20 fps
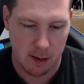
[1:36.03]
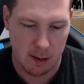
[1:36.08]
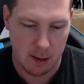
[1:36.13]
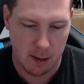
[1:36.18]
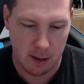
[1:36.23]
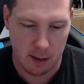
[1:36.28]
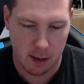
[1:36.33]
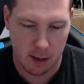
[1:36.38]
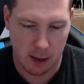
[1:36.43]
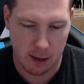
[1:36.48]

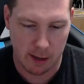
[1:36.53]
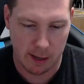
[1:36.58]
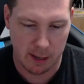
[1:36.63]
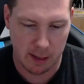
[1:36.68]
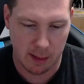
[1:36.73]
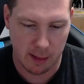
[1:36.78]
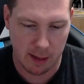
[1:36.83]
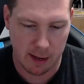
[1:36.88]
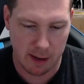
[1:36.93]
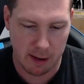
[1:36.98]
All right,
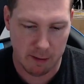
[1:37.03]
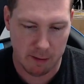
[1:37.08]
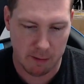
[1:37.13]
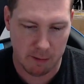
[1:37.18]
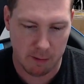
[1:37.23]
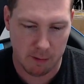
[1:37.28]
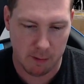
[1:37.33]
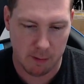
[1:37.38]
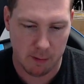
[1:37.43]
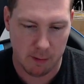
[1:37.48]
live.
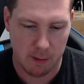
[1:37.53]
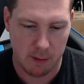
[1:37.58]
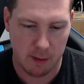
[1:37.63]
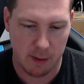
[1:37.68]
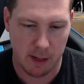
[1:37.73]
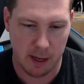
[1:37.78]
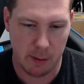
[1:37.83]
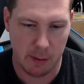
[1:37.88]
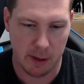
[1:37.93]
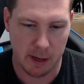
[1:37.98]

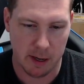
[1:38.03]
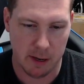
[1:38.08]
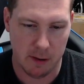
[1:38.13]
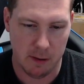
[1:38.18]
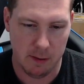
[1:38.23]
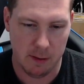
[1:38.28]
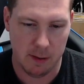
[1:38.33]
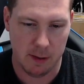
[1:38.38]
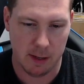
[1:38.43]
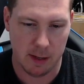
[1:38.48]
There we go.
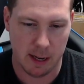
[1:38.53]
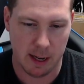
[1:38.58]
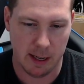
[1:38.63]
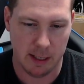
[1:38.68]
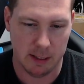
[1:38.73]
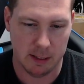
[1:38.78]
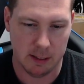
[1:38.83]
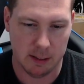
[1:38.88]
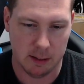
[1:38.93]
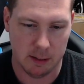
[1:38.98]
Nice.